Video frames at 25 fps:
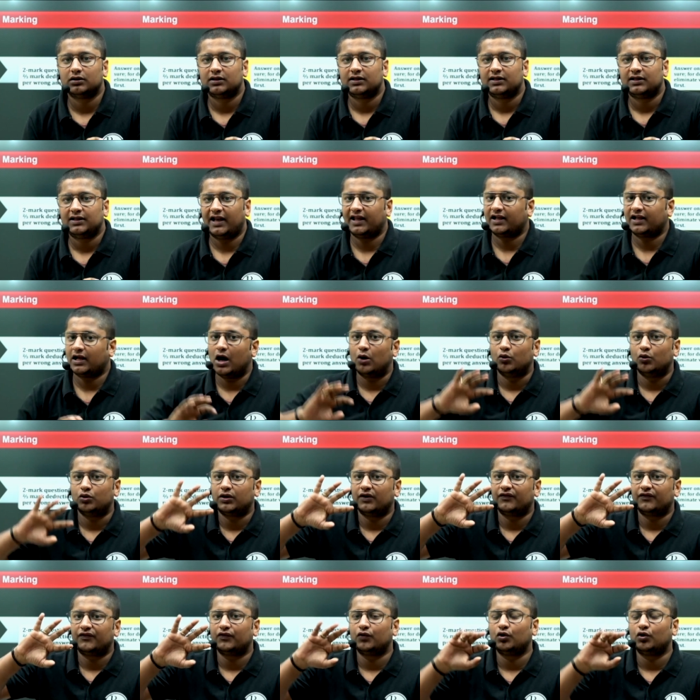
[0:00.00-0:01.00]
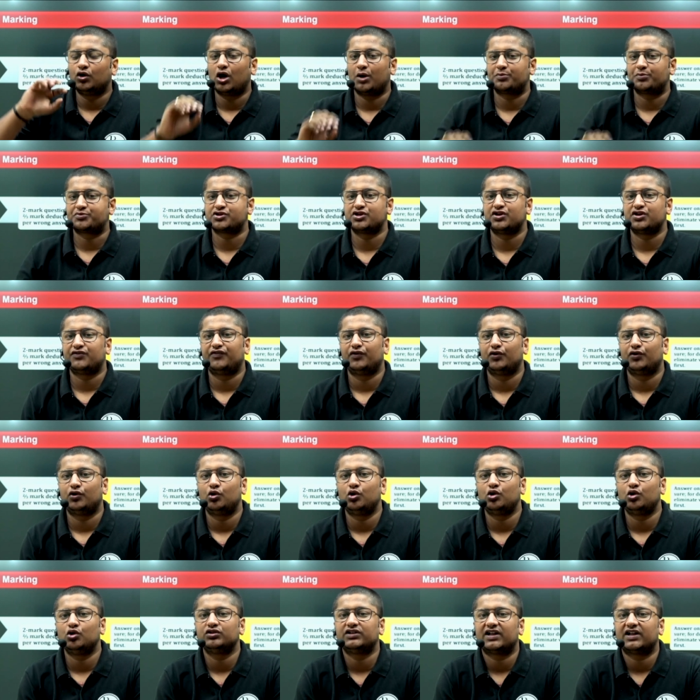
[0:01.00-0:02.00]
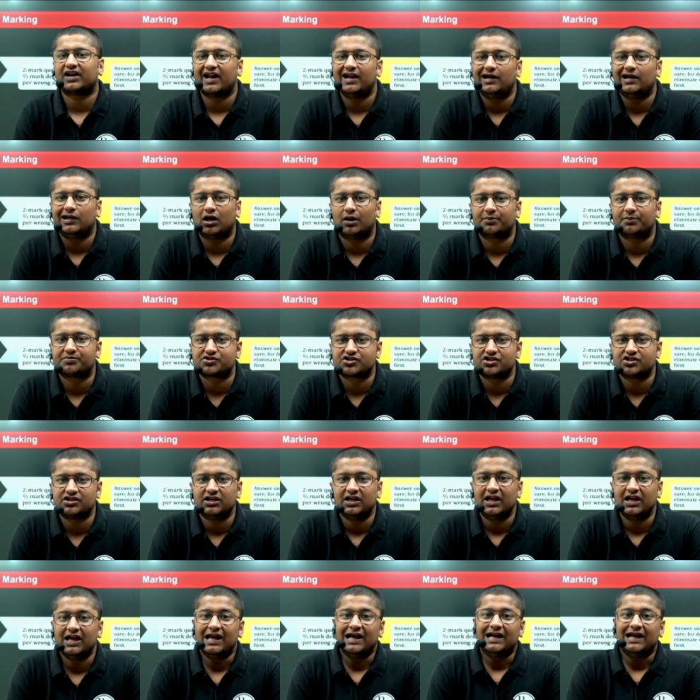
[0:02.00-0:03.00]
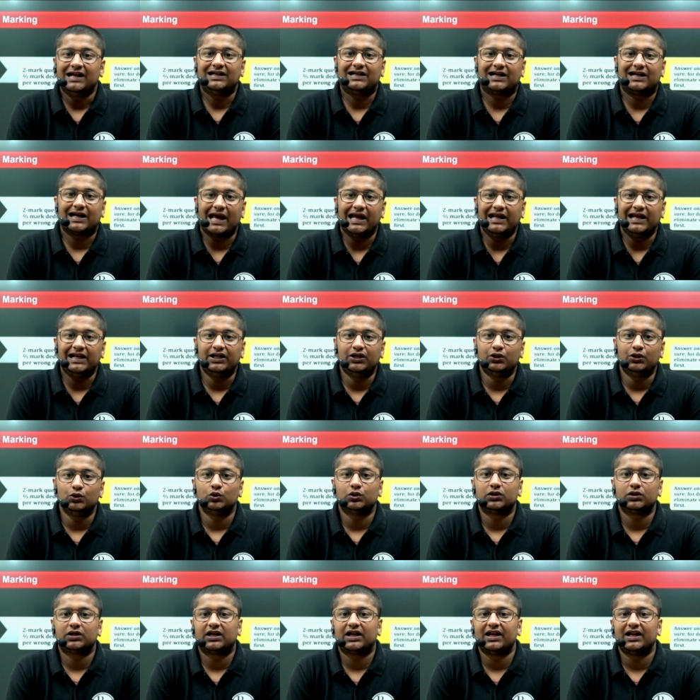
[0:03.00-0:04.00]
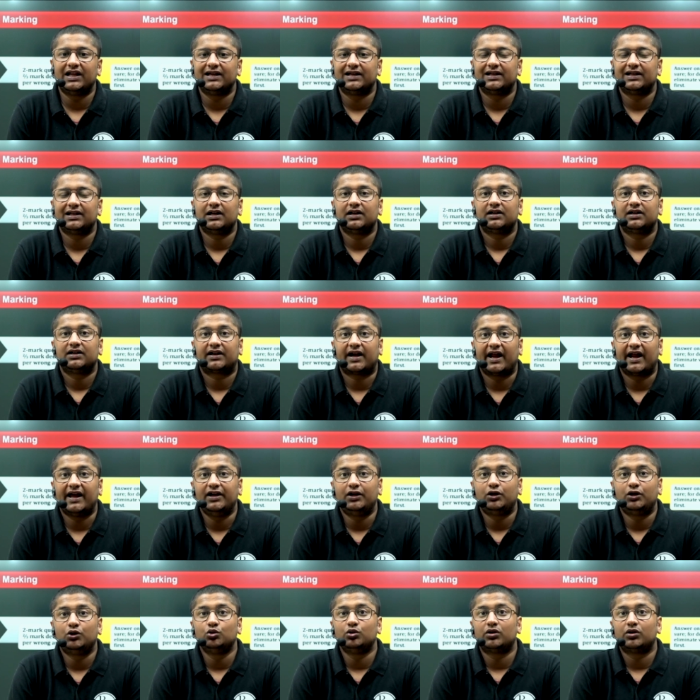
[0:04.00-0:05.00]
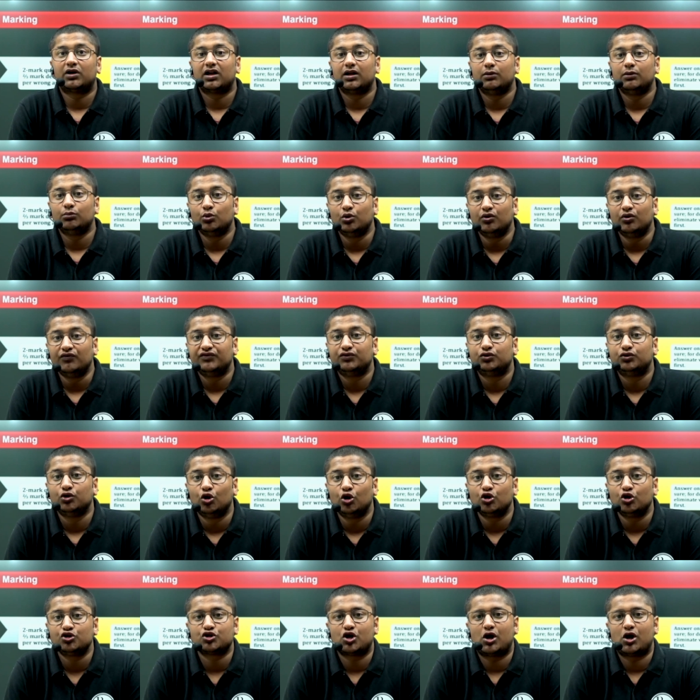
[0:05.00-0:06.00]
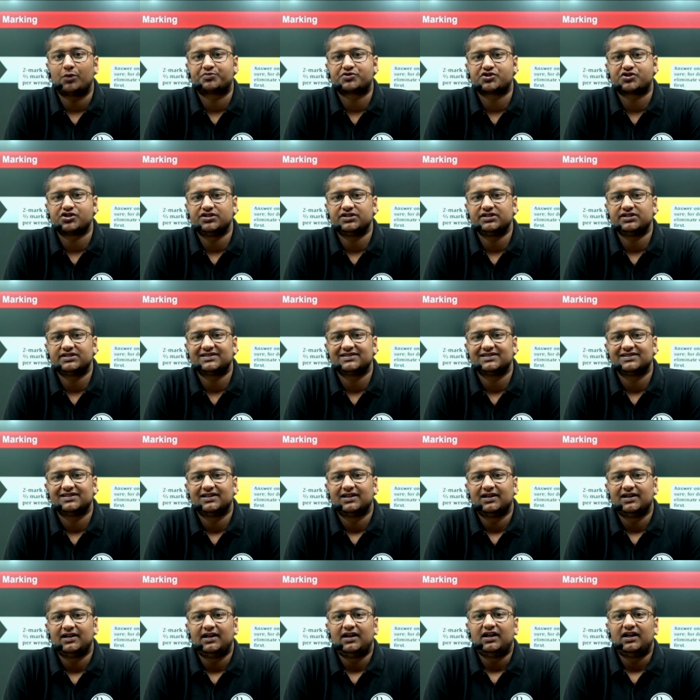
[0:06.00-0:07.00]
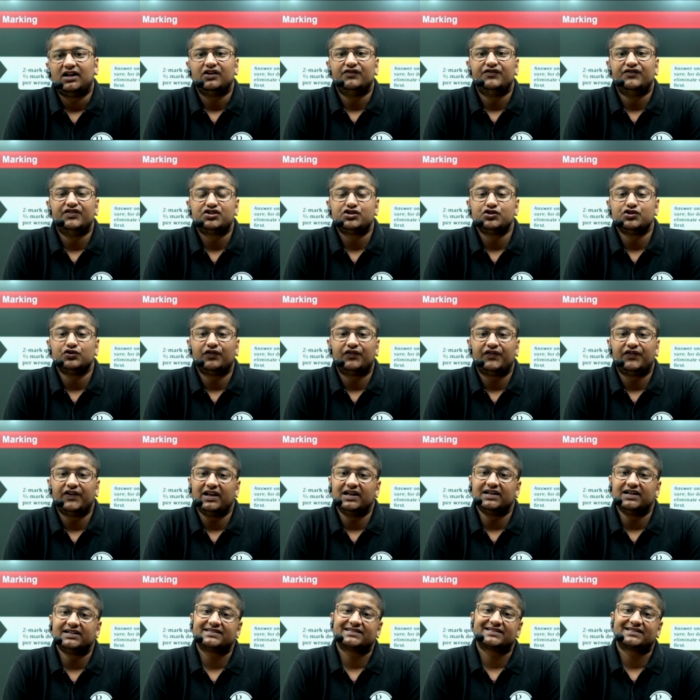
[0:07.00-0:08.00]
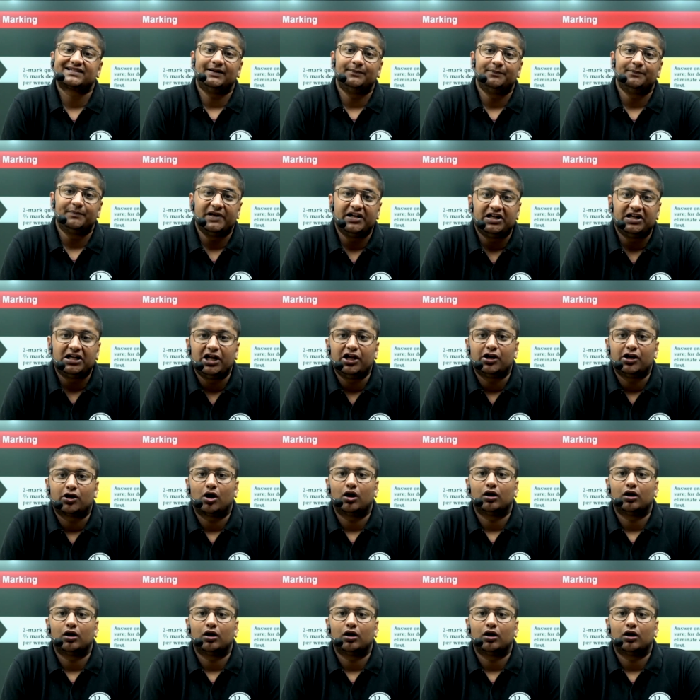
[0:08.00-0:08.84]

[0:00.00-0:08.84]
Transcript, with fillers: Like out of four options, if you don't know the right option, try to clear, try to remove those options which you feel it's completely wrong.